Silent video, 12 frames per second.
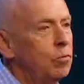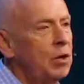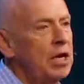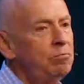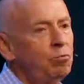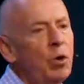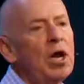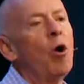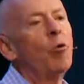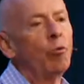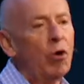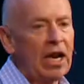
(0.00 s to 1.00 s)
We, we
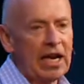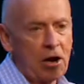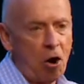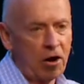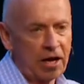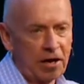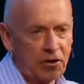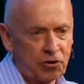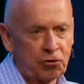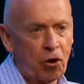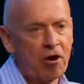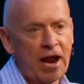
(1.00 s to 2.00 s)
don't really call it a
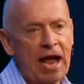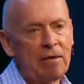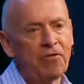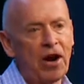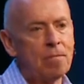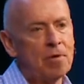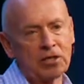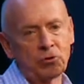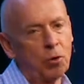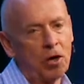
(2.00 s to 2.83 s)
surname very much.